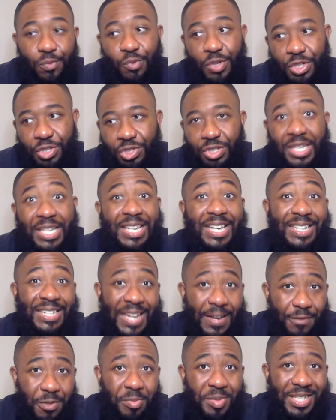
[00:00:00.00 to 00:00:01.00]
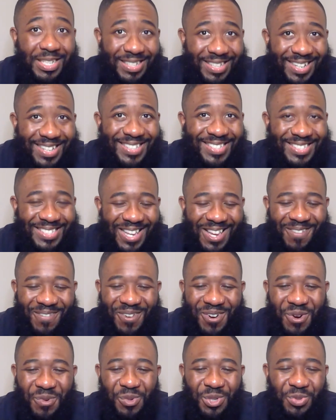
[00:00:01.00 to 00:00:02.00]
which he inevitably does save
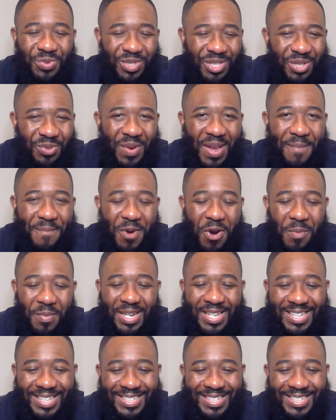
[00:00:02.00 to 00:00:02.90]
her, which was a great moment.